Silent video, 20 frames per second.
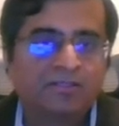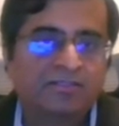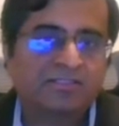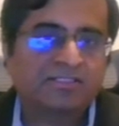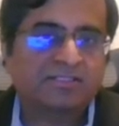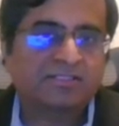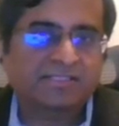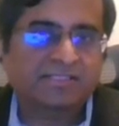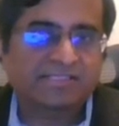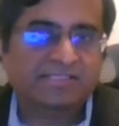Here
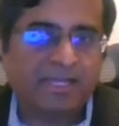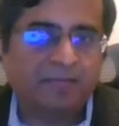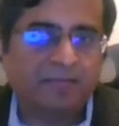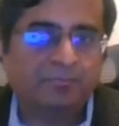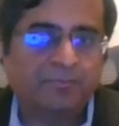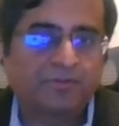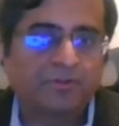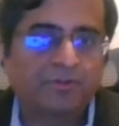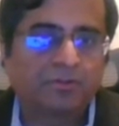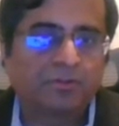is an
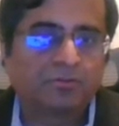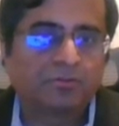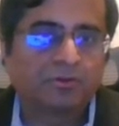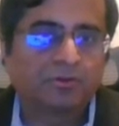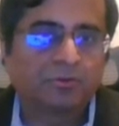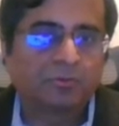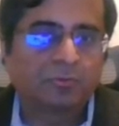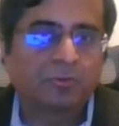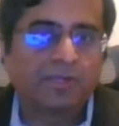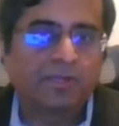example
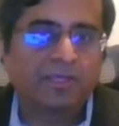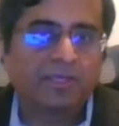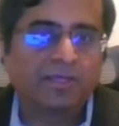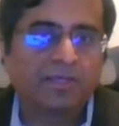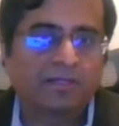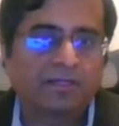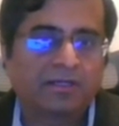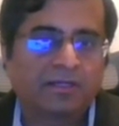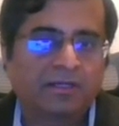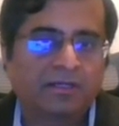
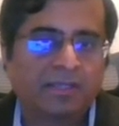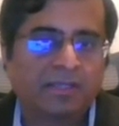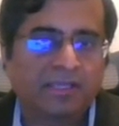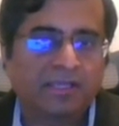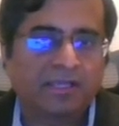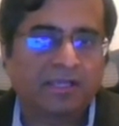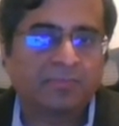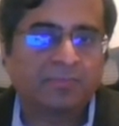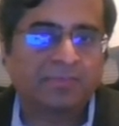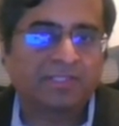where
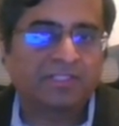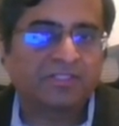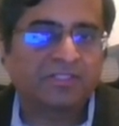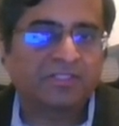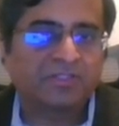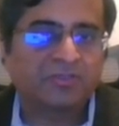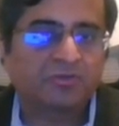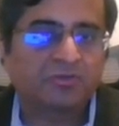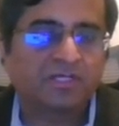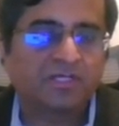a company in
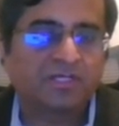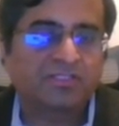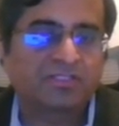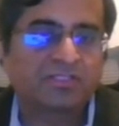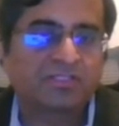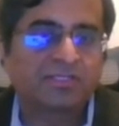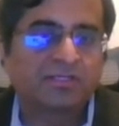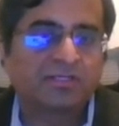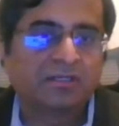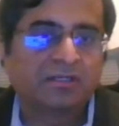the
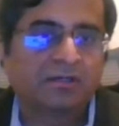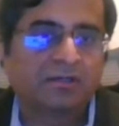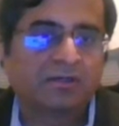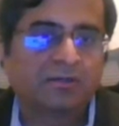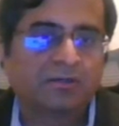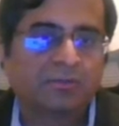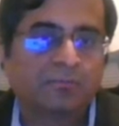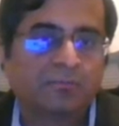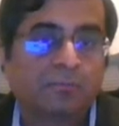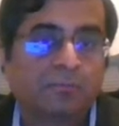US,
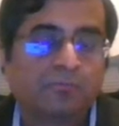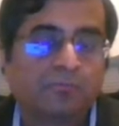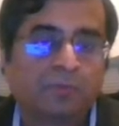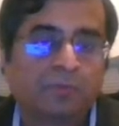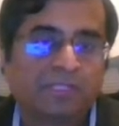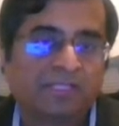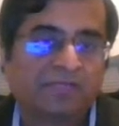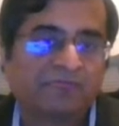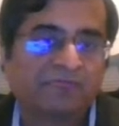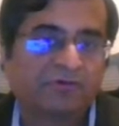
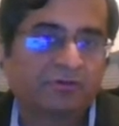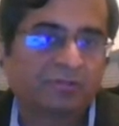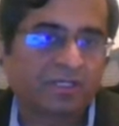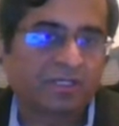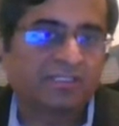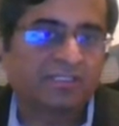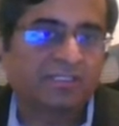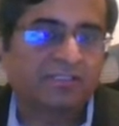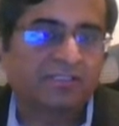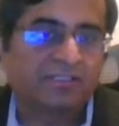when they were
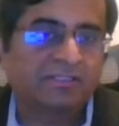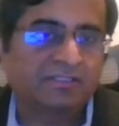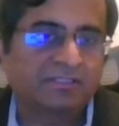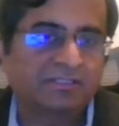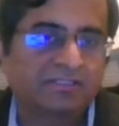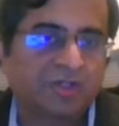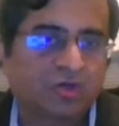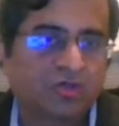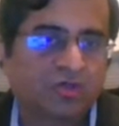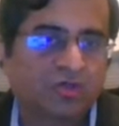running
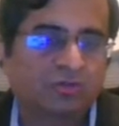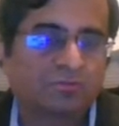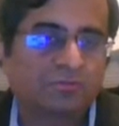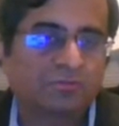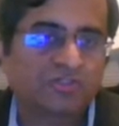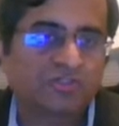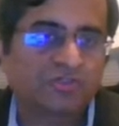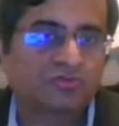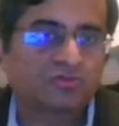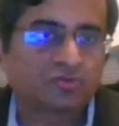the
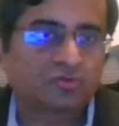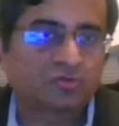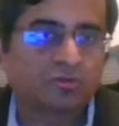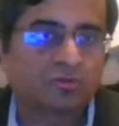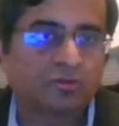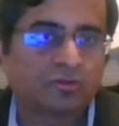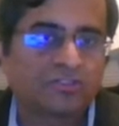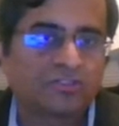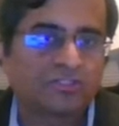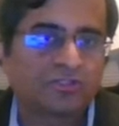autonomous control
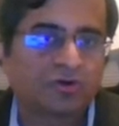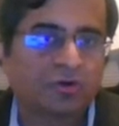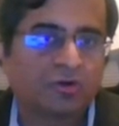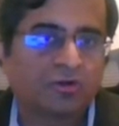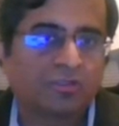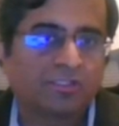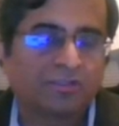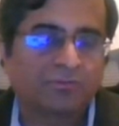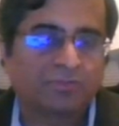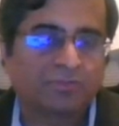logic
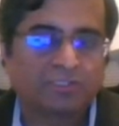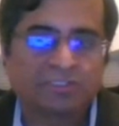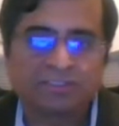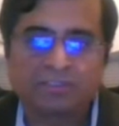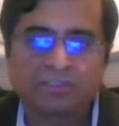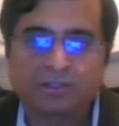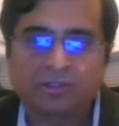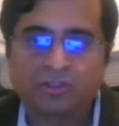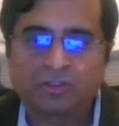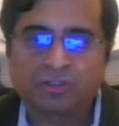on their well
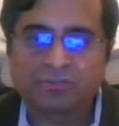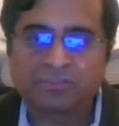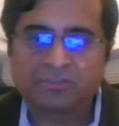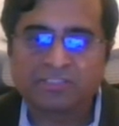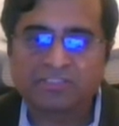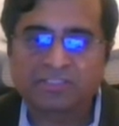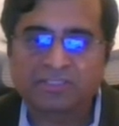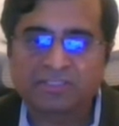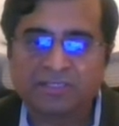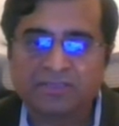
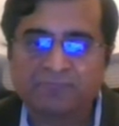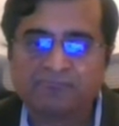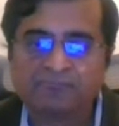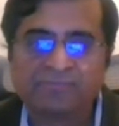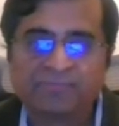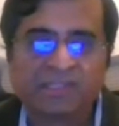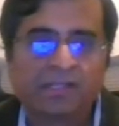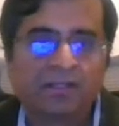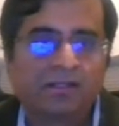autonomously,